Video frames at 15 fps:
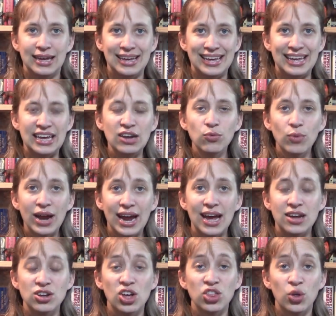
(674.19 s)
He
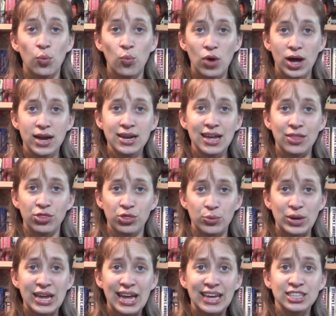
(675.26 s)
ran the 1
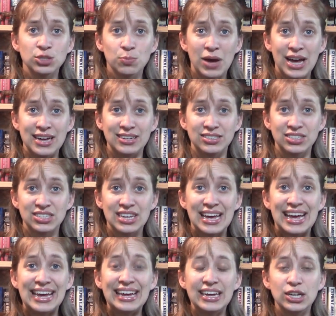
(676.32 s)
3/8 miles
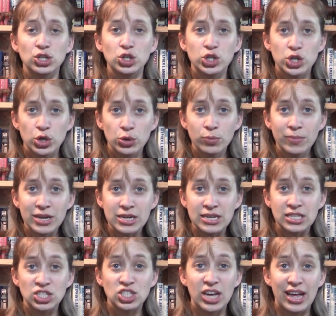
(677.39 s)
in 2
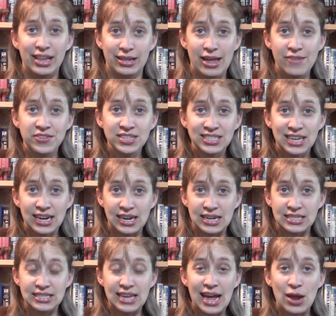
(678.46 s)
minutes, 11
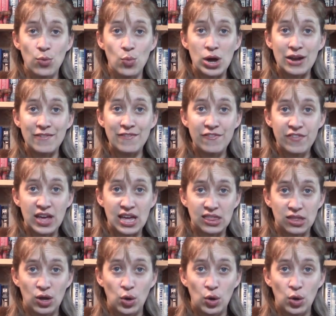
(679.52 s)
seconds, and 1/5,